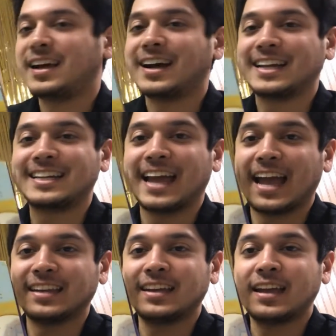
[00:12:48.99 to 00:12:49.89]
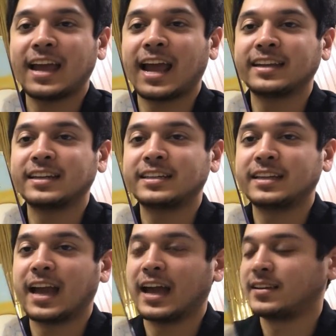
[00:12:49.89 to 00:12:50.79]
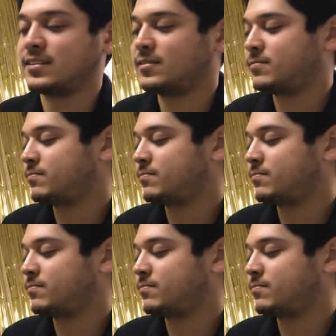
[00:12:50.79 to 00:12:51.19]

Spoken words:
Again and again.